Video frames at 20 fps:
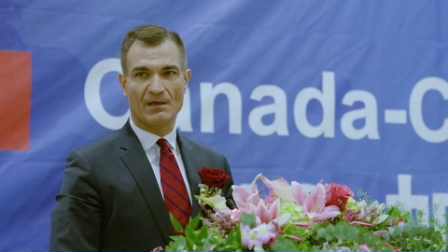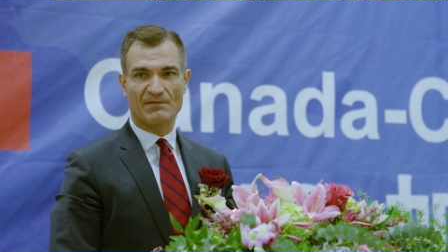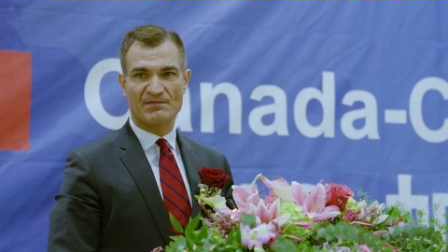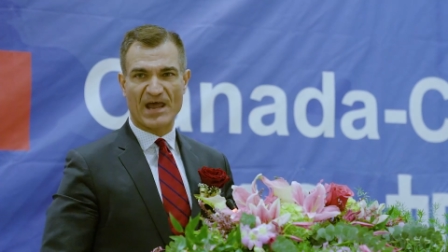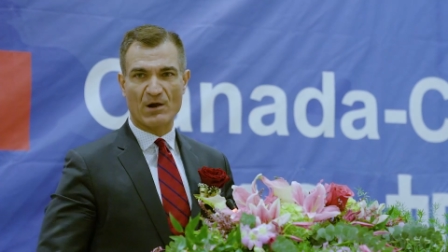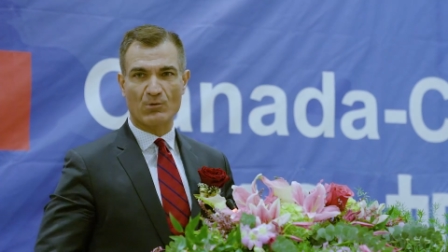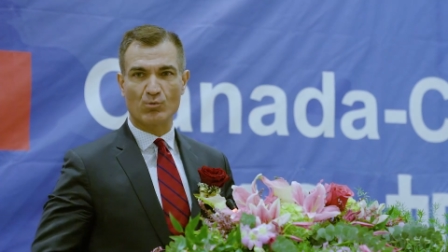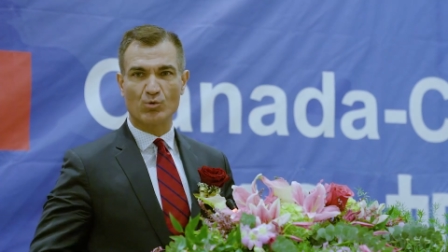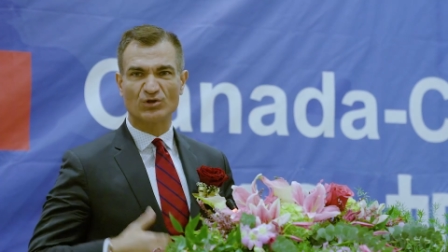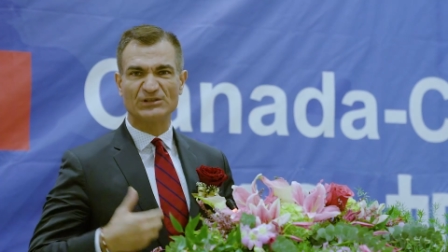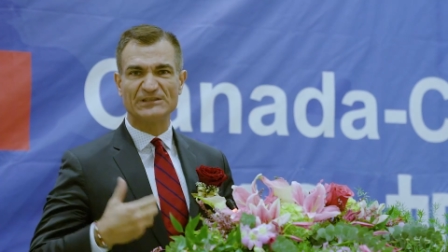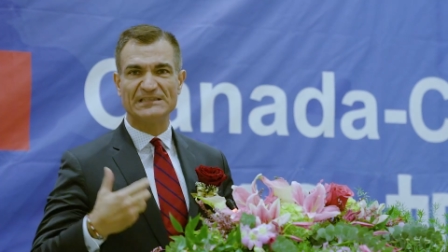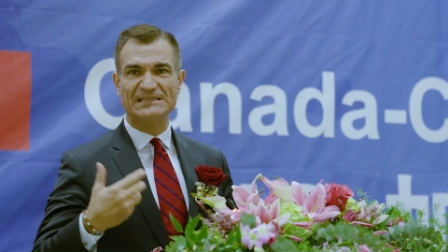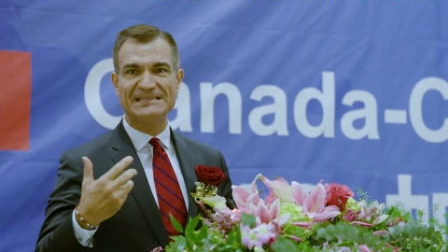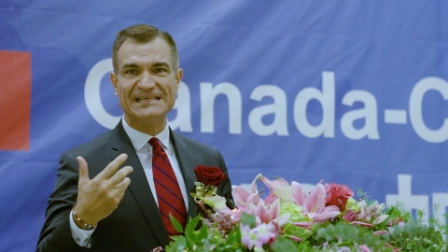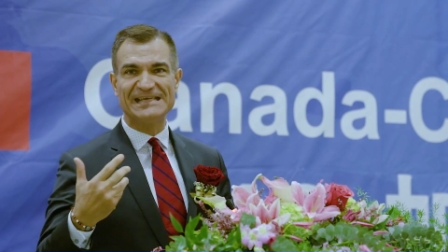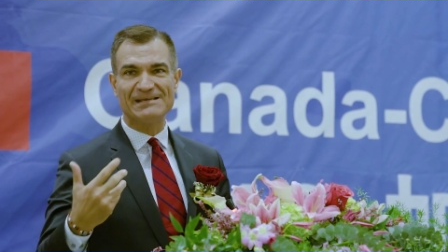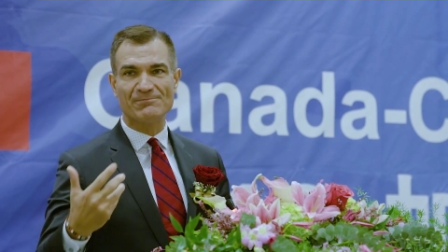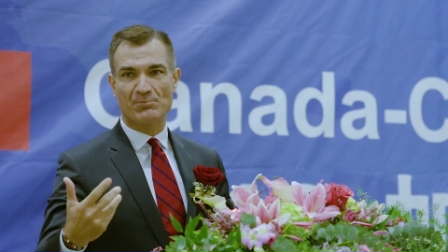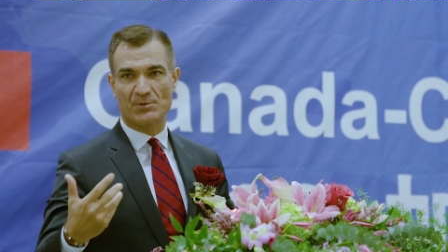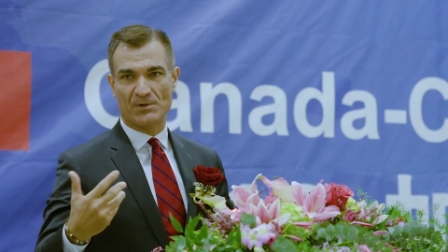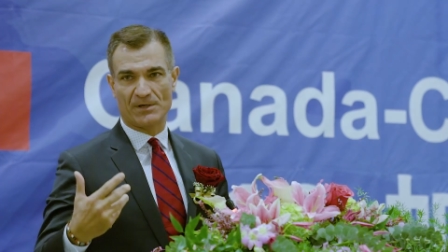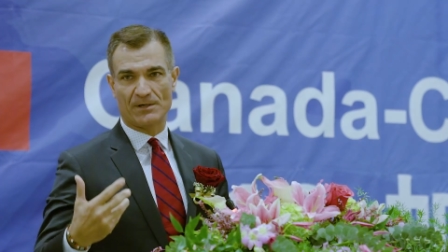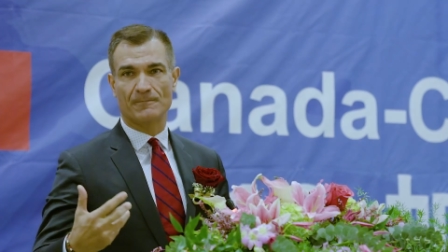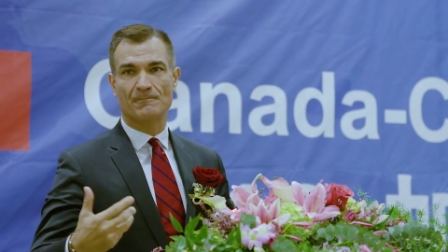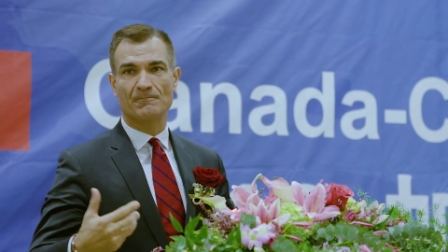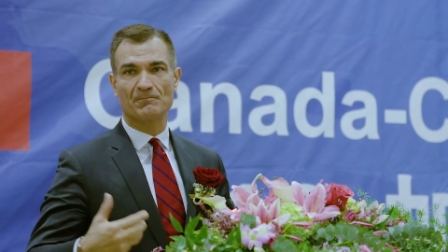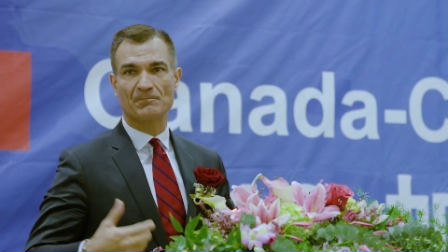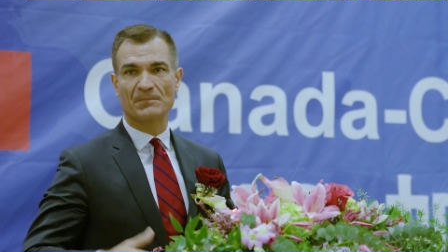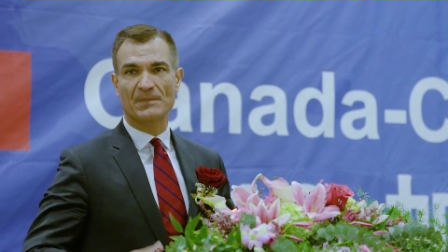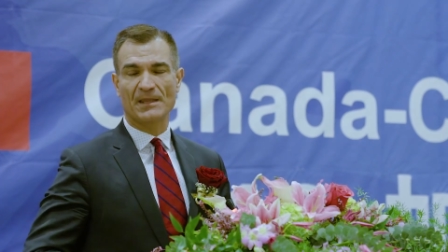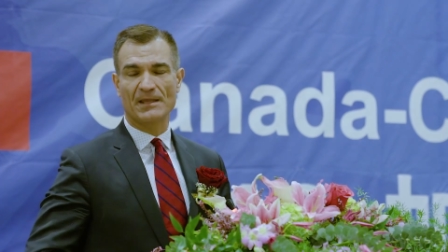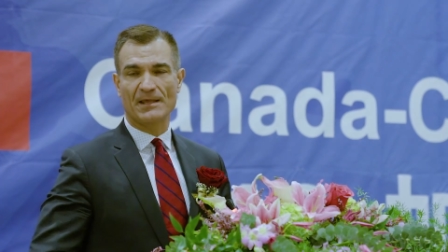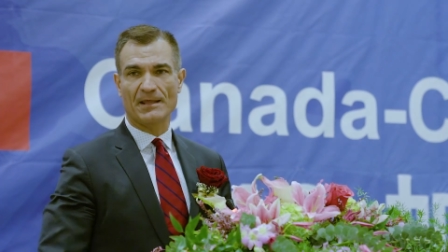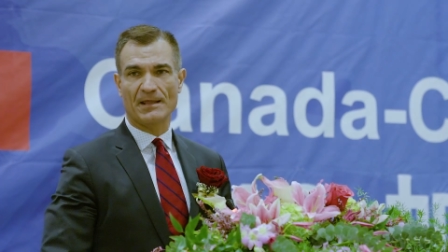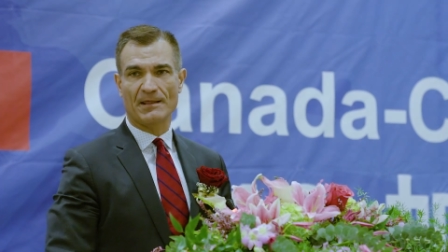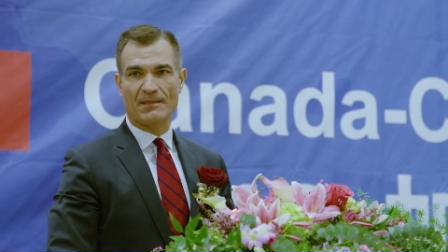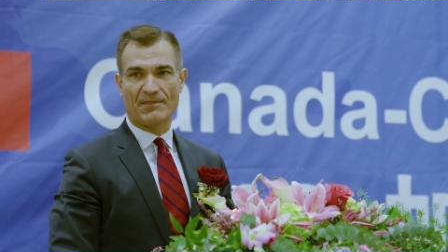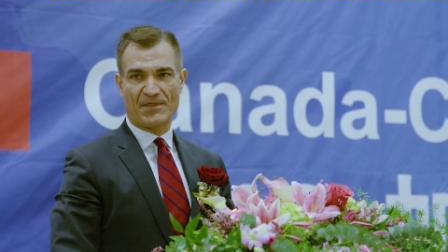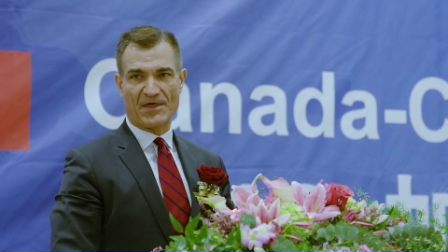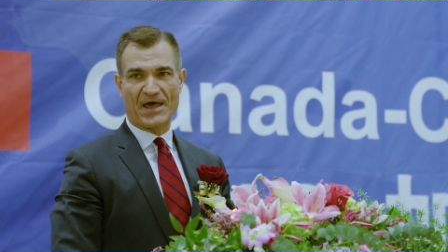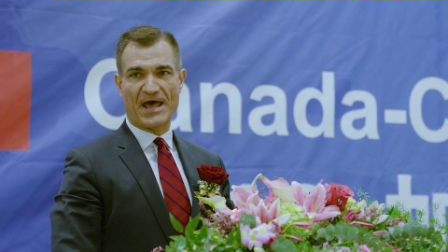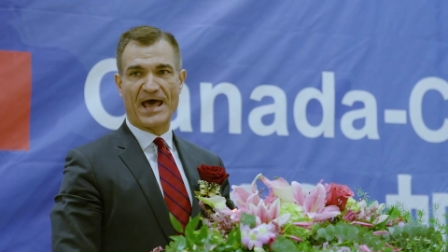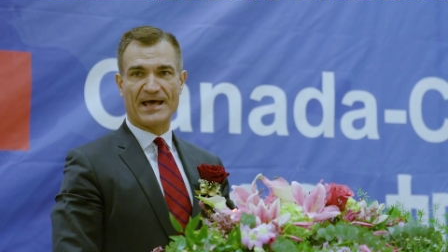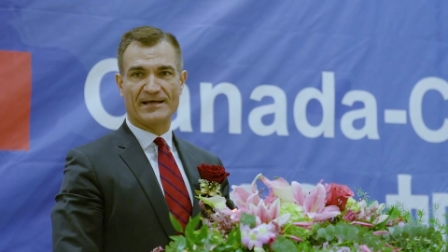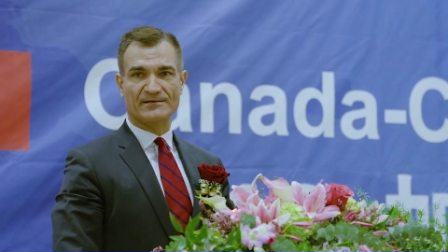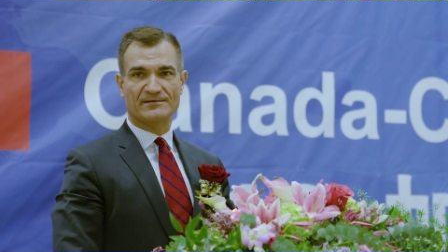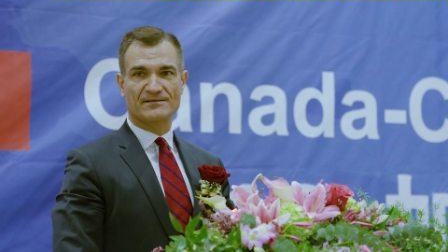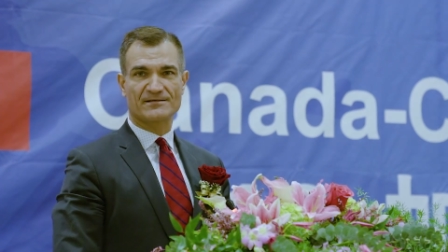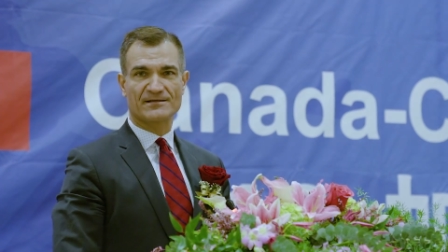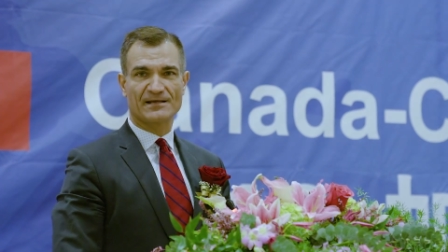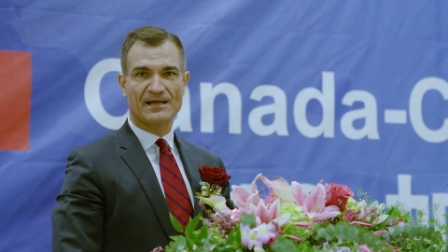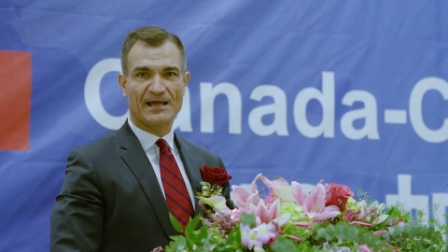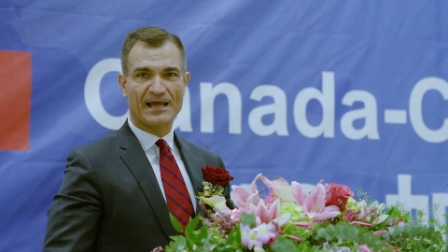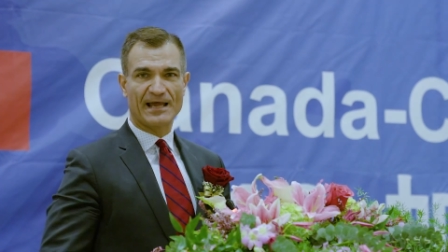that will deepen that